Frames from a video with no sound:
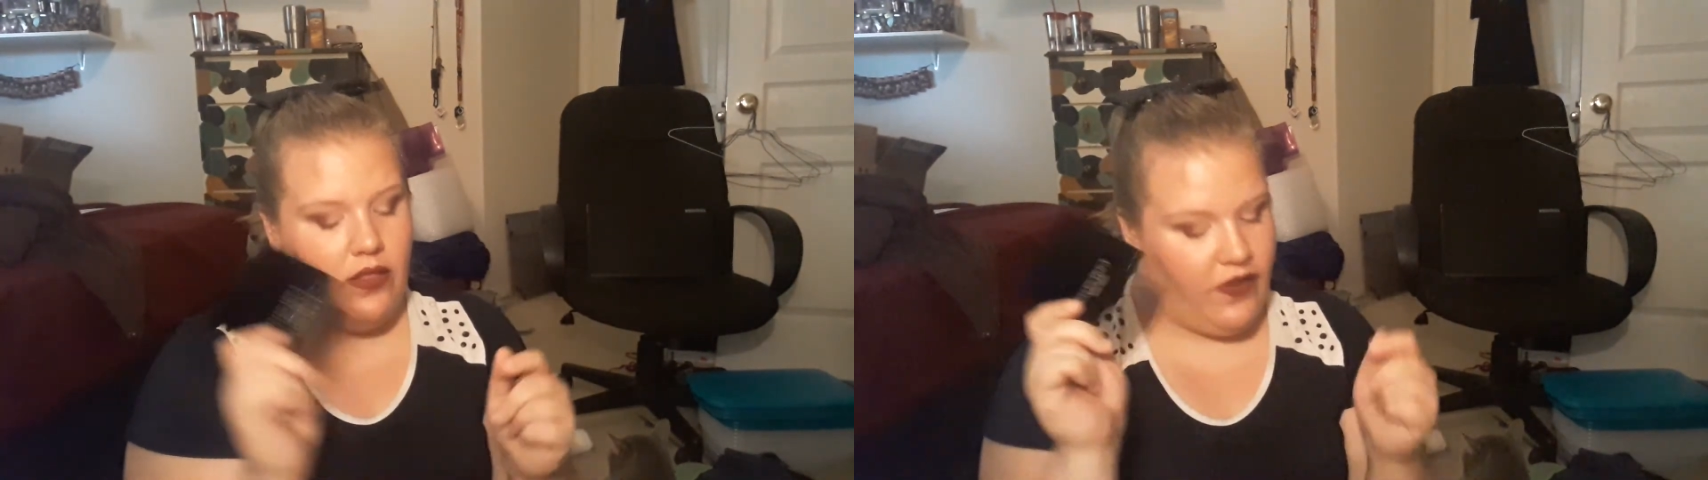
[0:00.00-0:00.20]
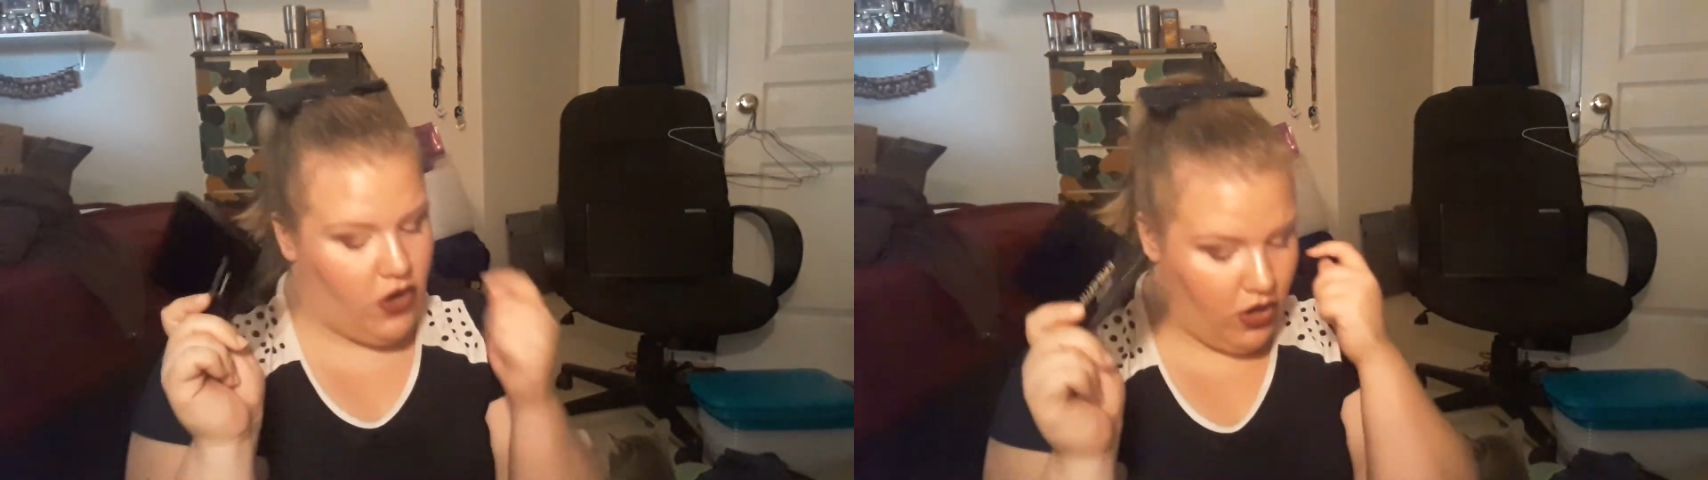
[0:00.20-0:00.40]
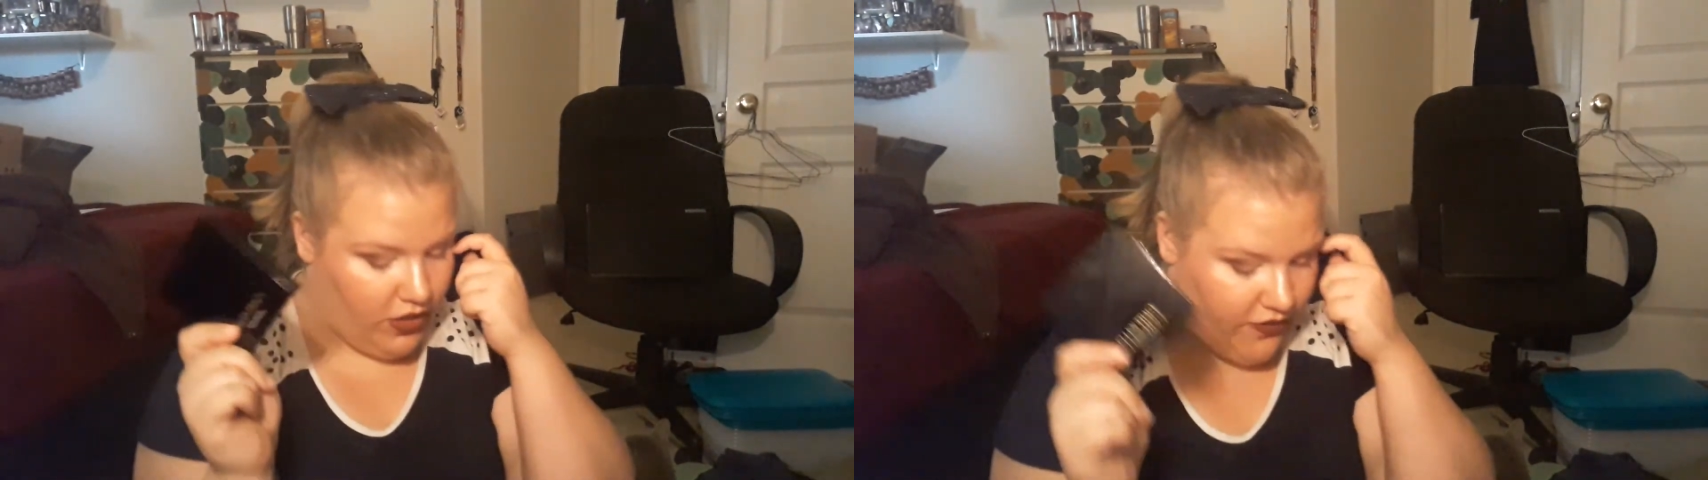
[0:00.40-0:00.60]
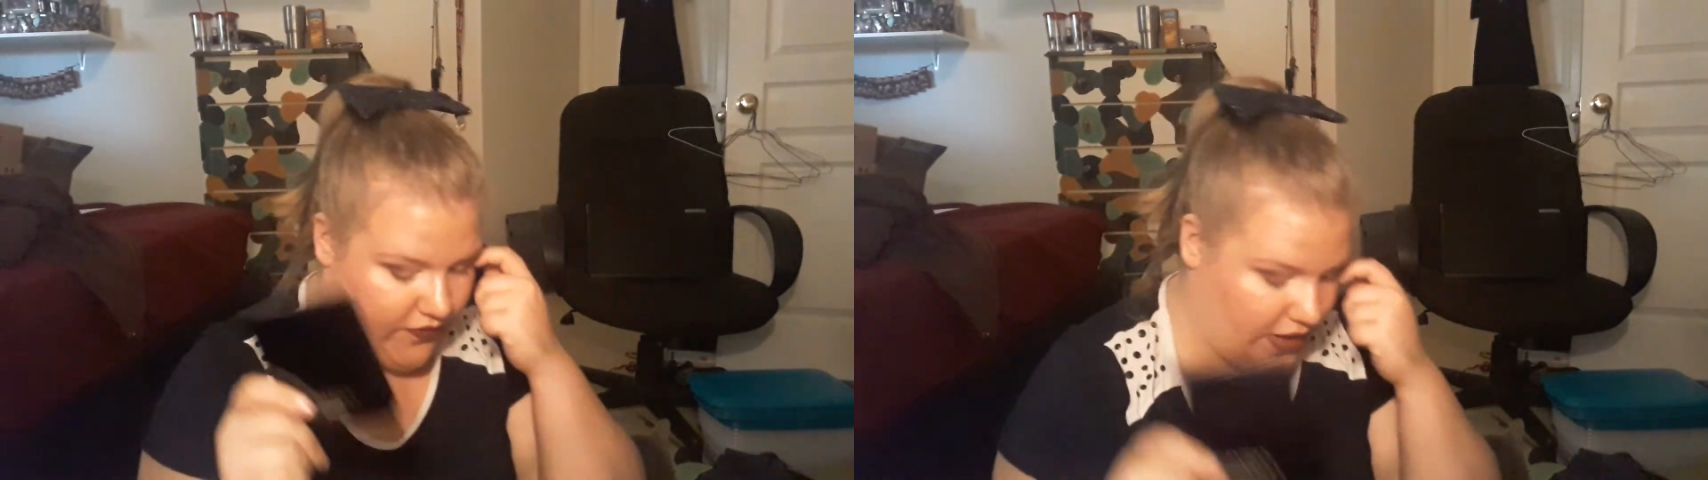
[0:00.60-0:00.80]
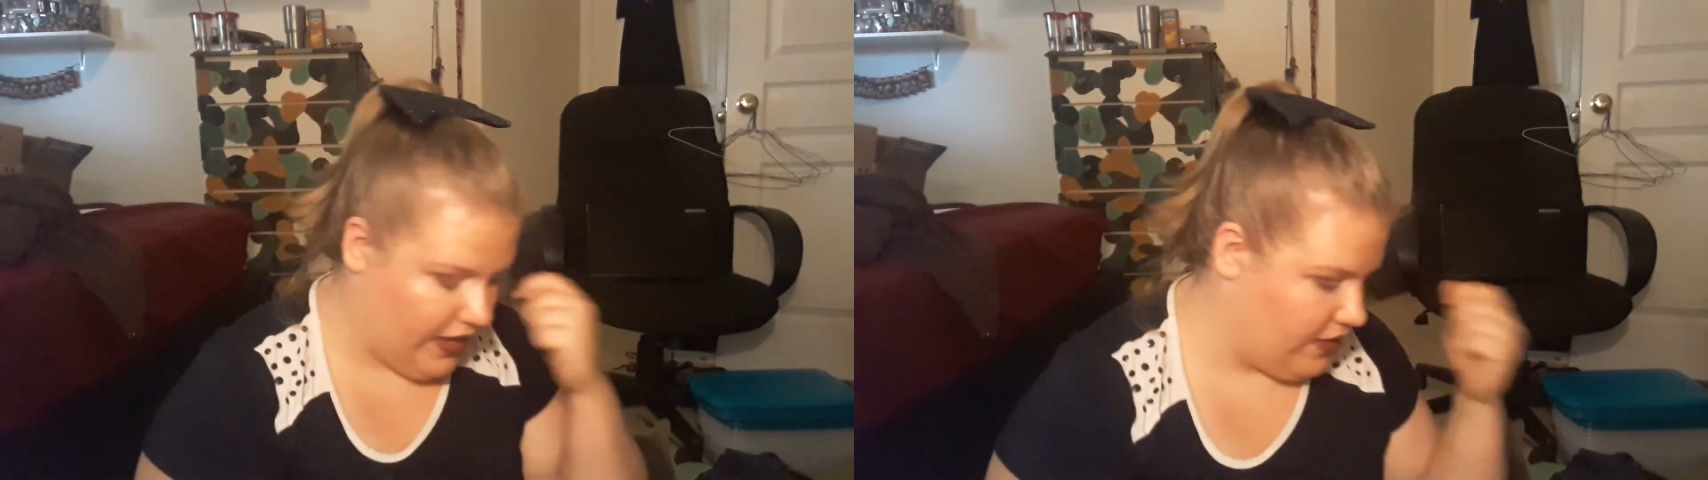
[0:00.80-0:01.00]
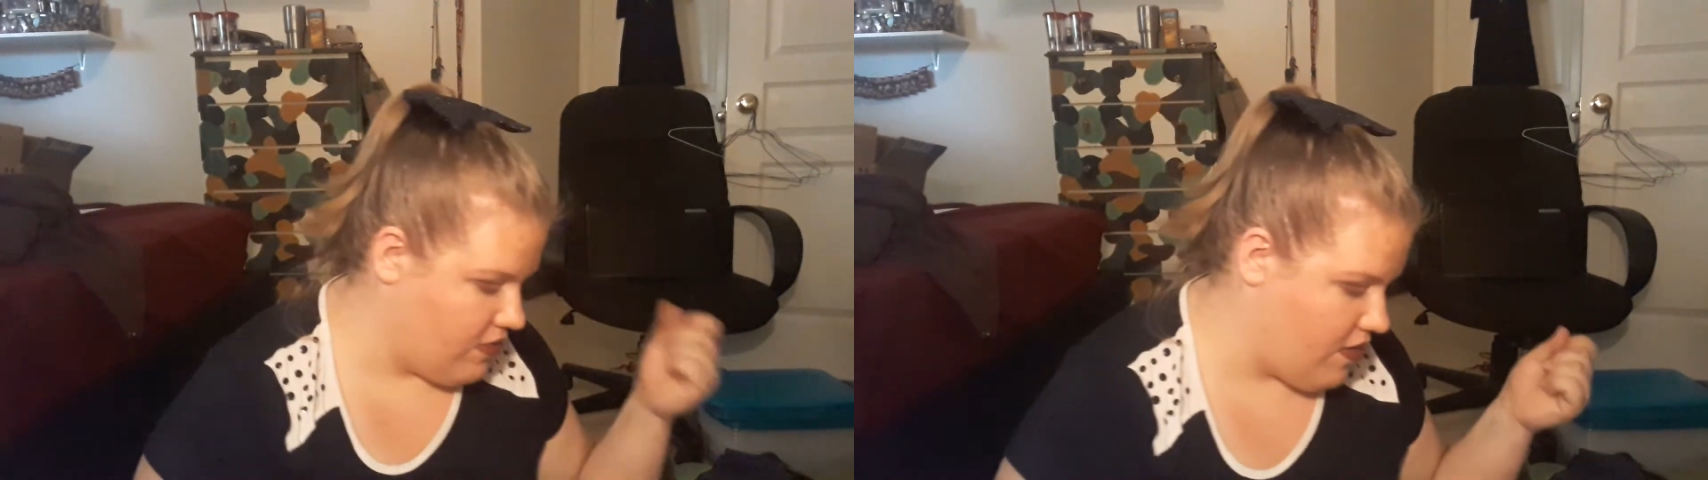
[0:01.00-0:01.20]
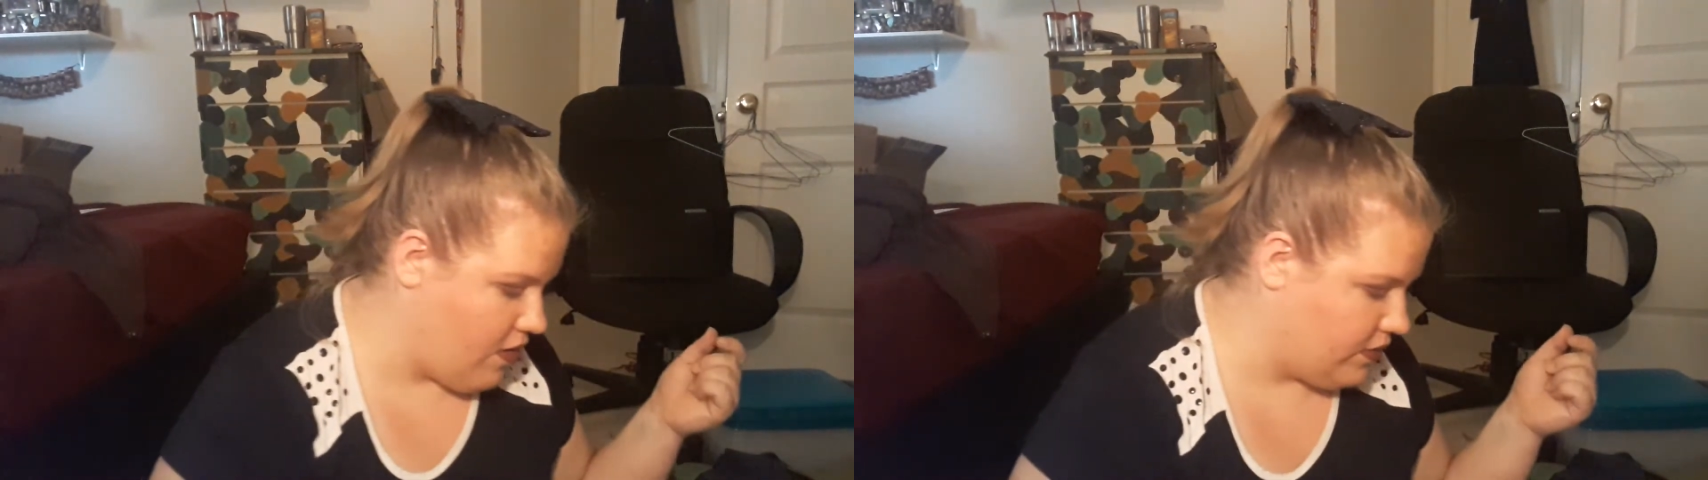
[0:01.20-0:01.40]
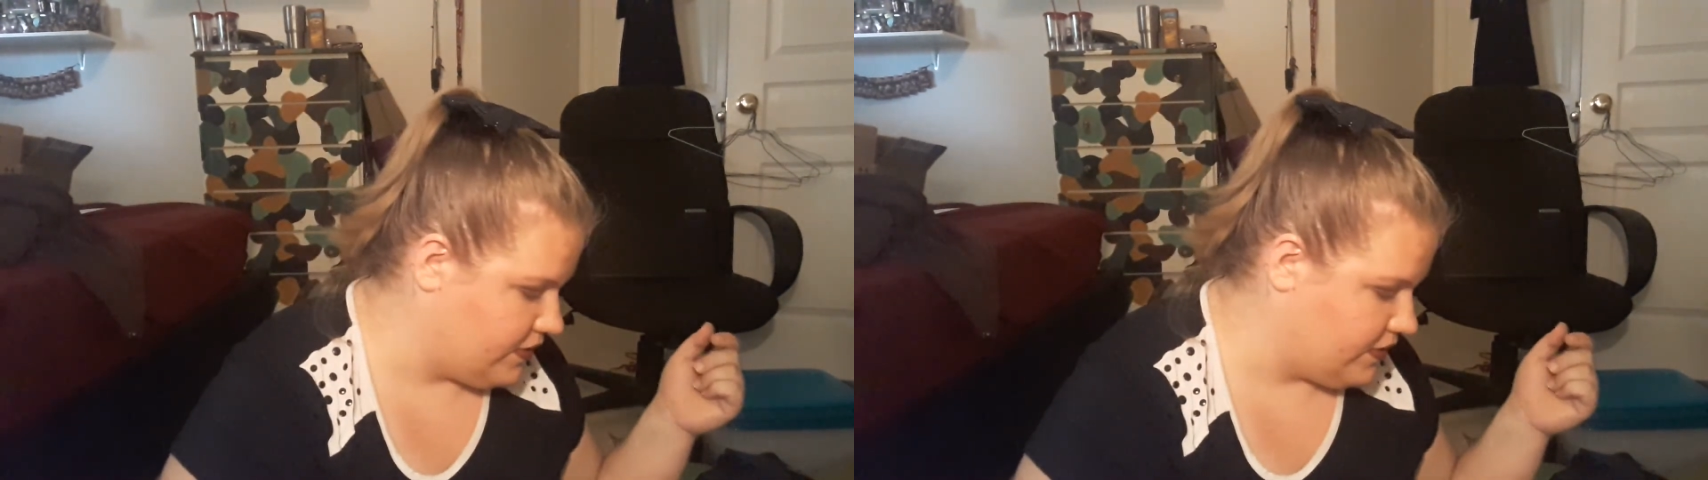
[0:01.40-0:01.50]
They're hard to find though,